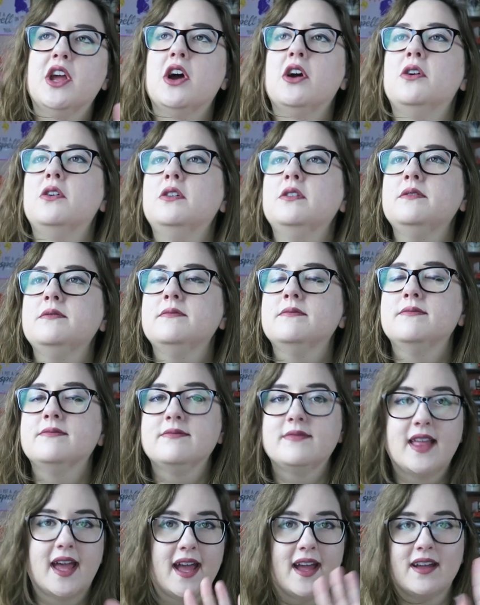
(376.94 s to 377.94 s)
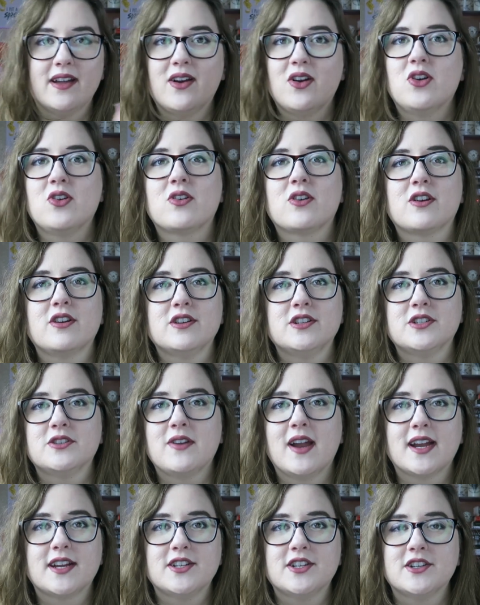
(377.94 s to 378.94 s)
know that horror
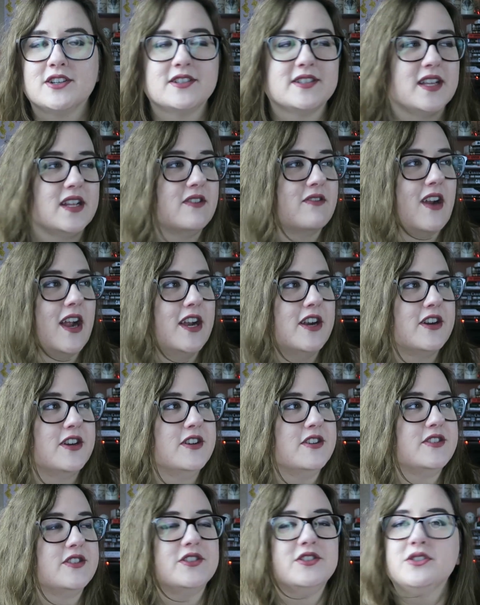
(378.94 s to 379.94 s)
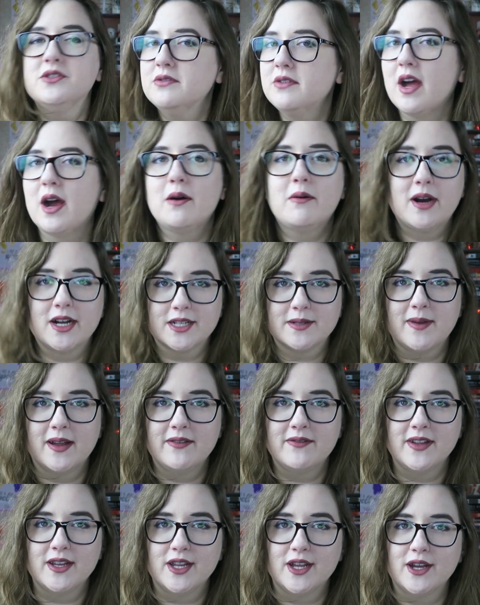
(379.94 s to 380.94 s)
directors and writers do not watch
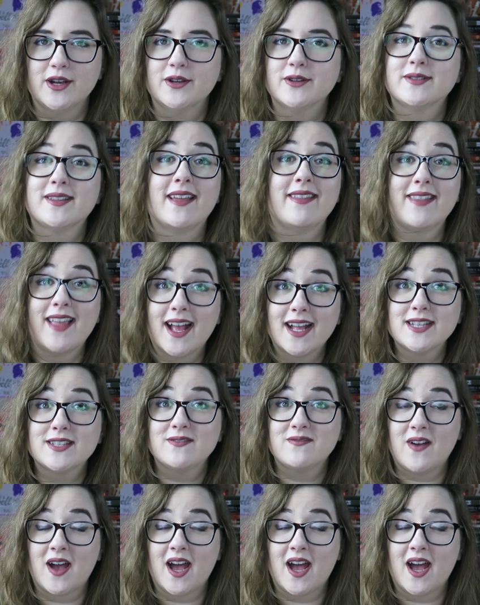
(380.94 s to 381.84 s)
my videos, and that's